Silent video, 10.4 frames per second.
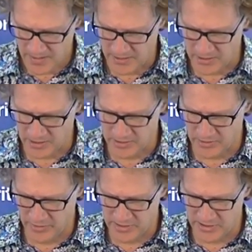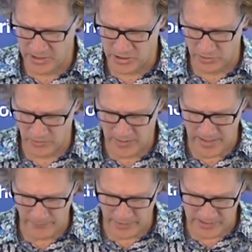In terms of the residential
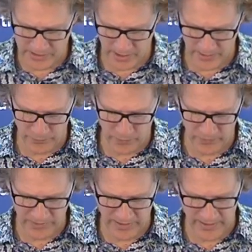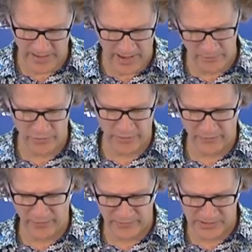um, red zone, we've done
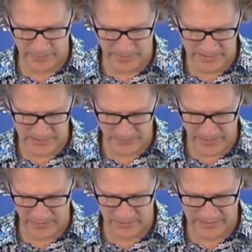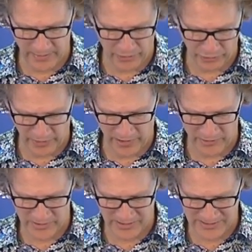135 settlements, and there's another
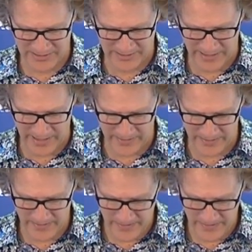360 to date.